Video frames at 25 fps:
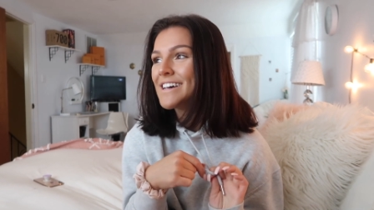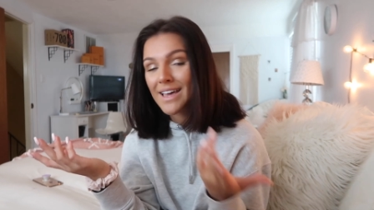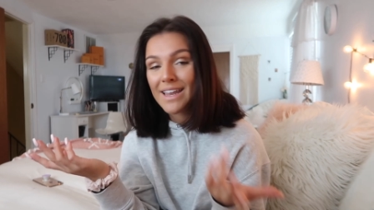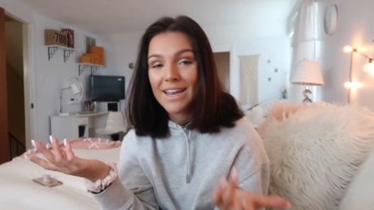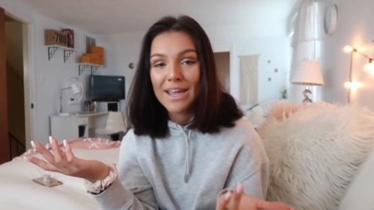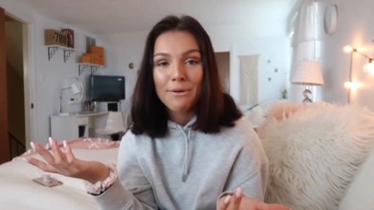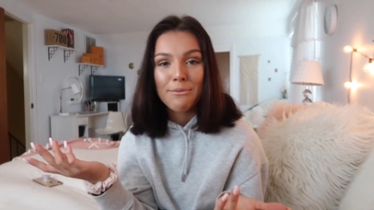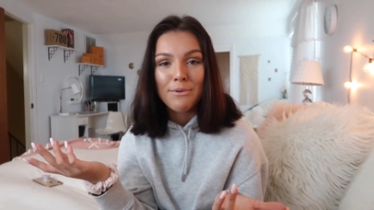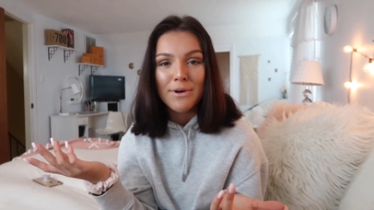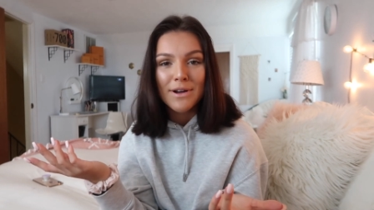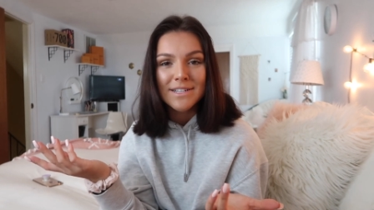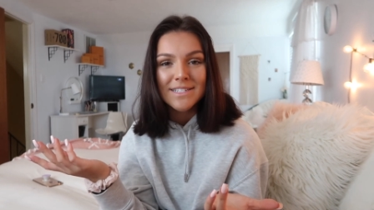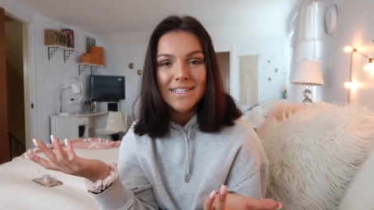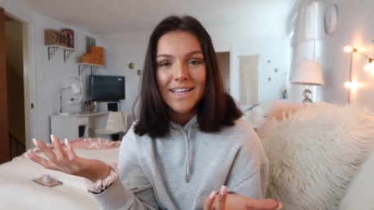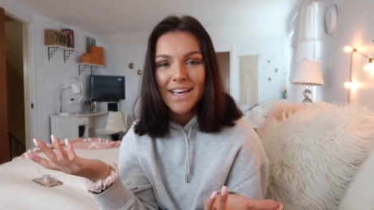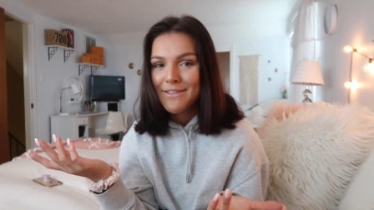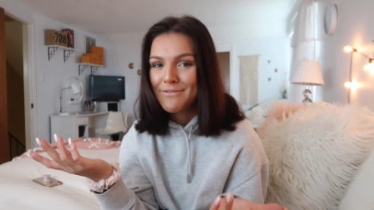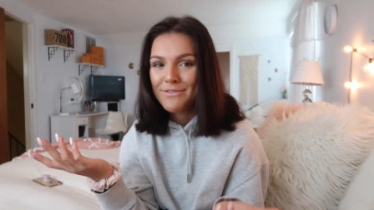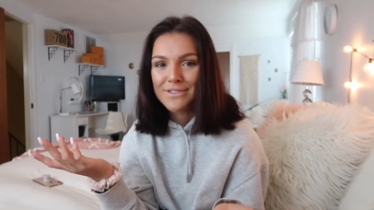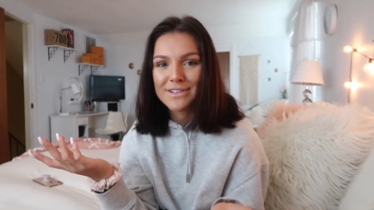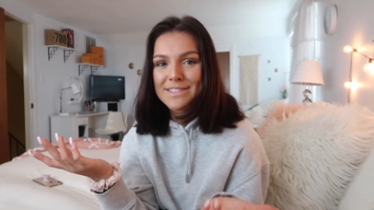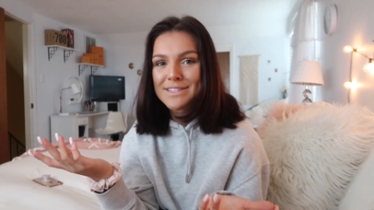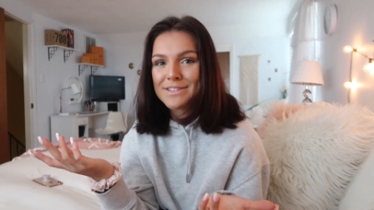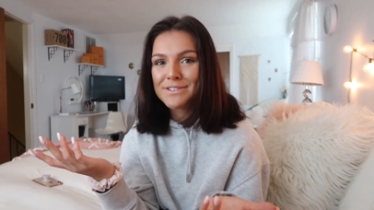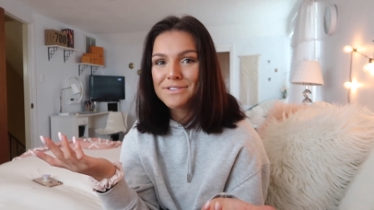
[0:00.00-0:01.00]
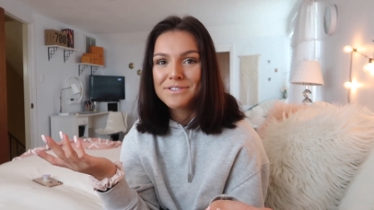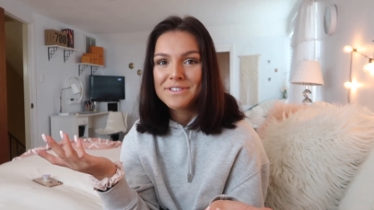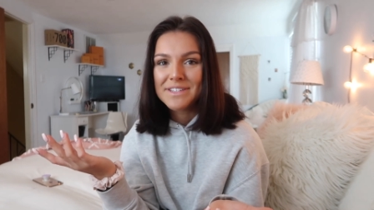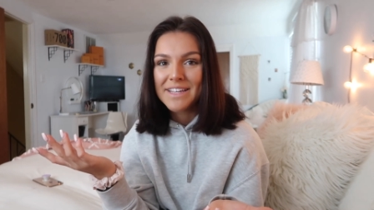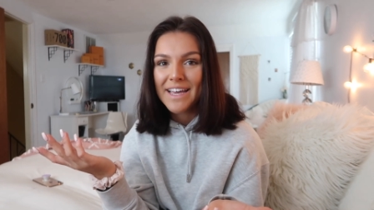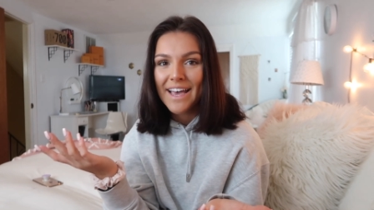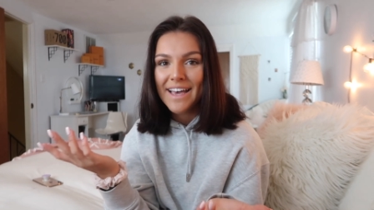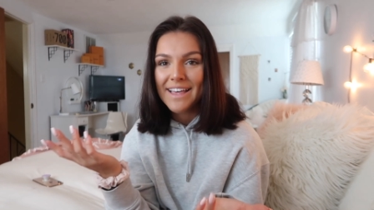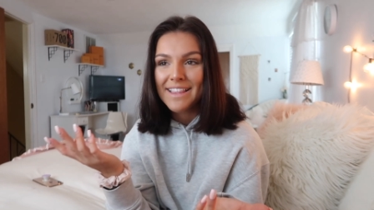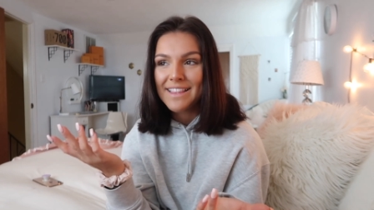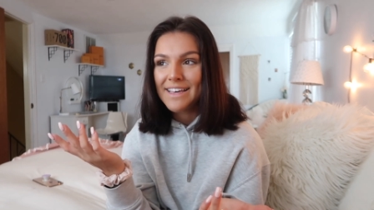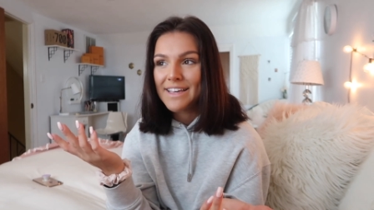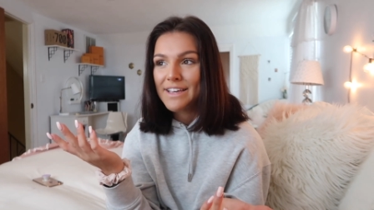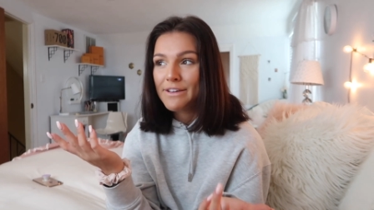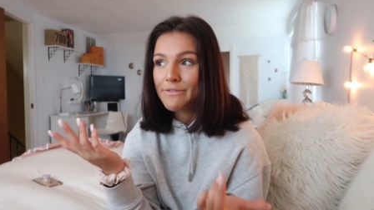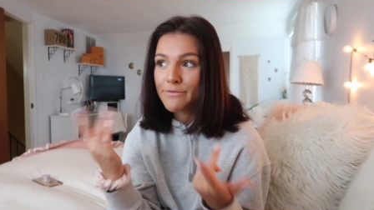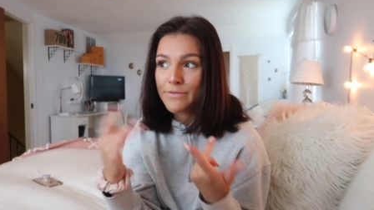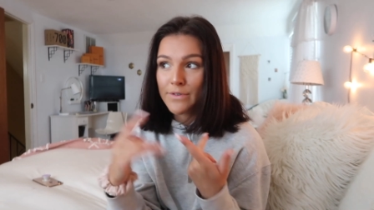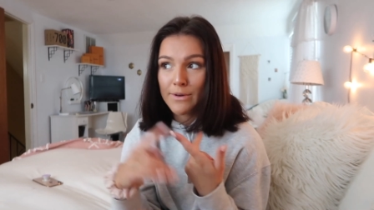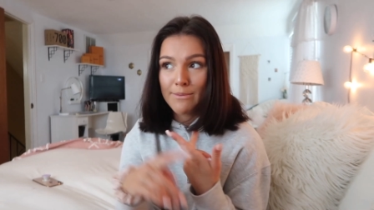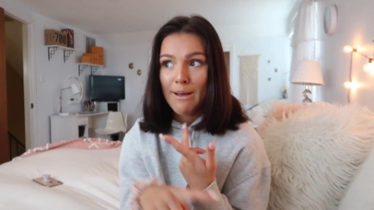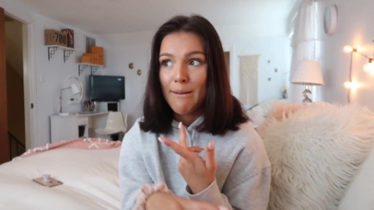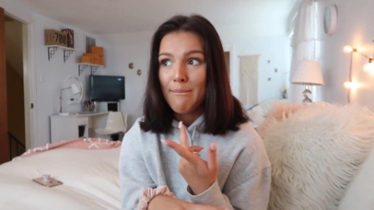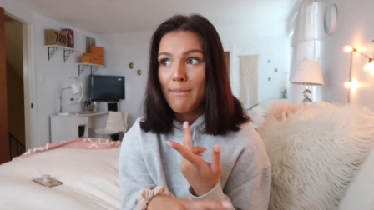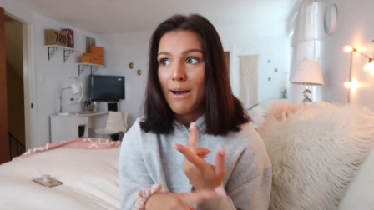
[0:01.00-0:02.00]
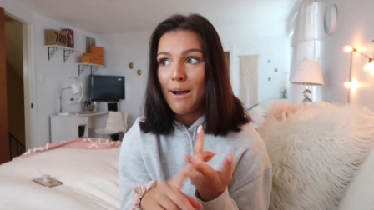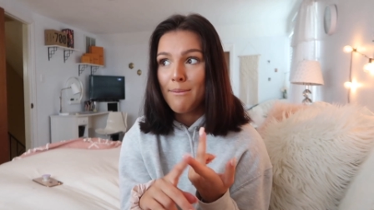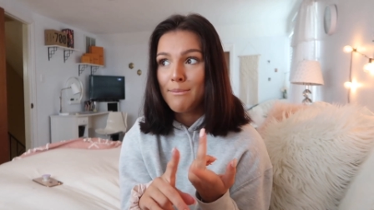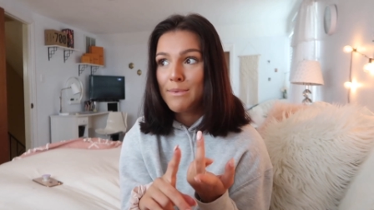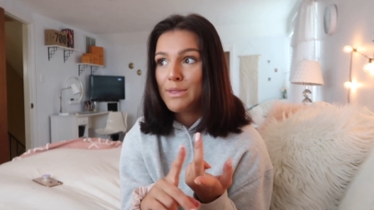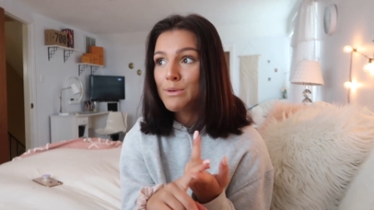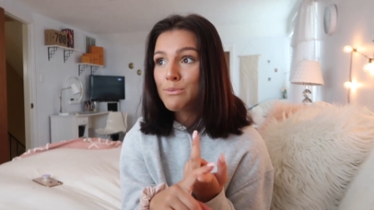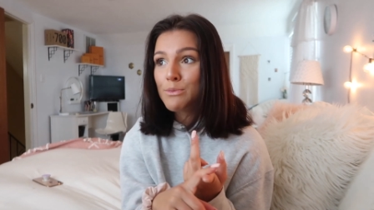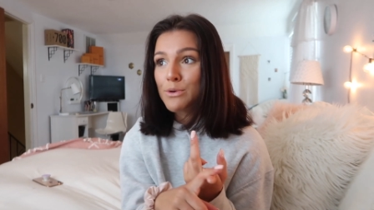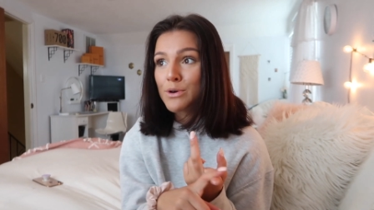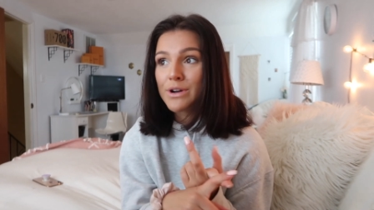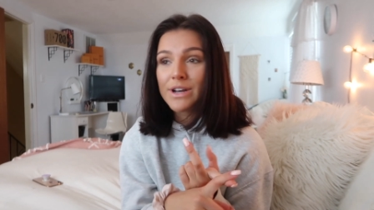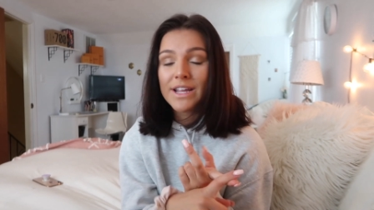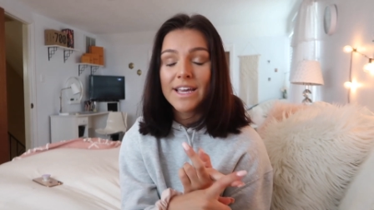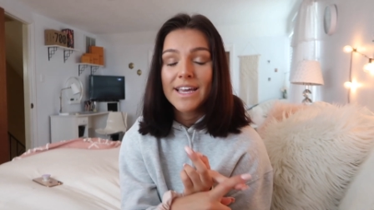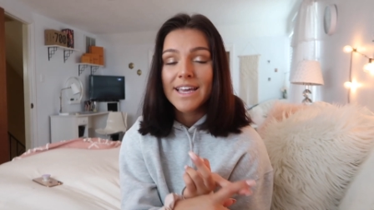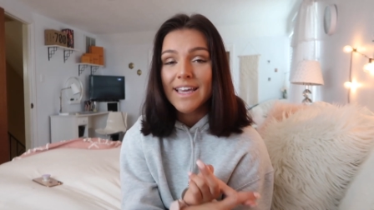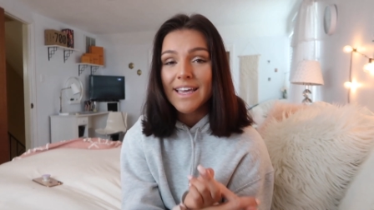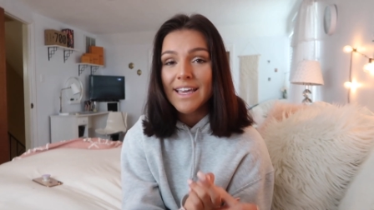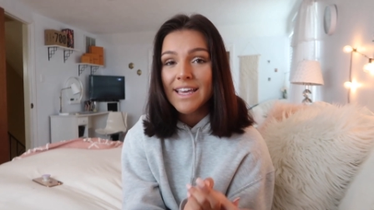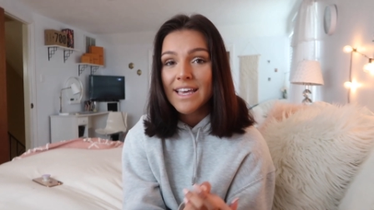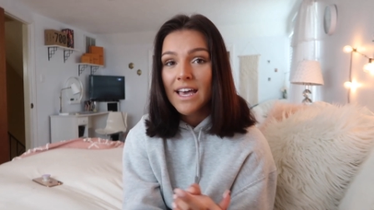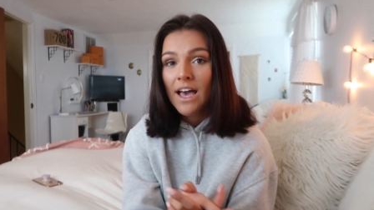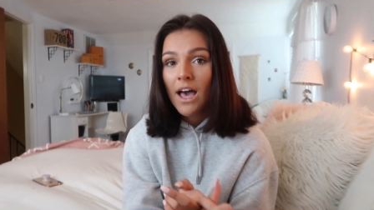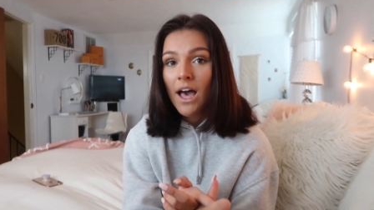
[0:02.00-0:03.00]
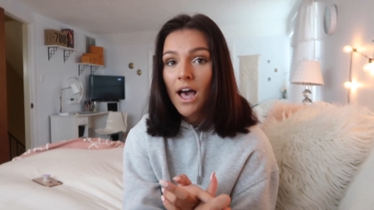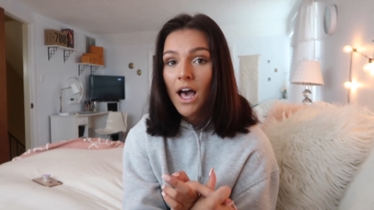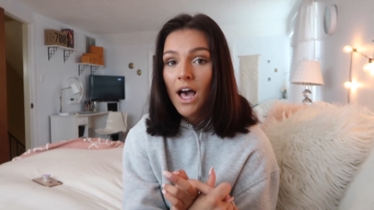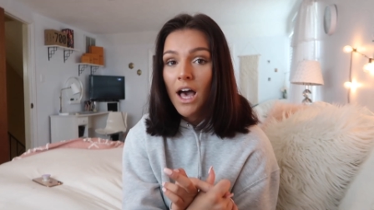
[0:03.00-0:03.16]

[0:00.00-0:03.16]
And I worked every single day, like for my mom in the morning,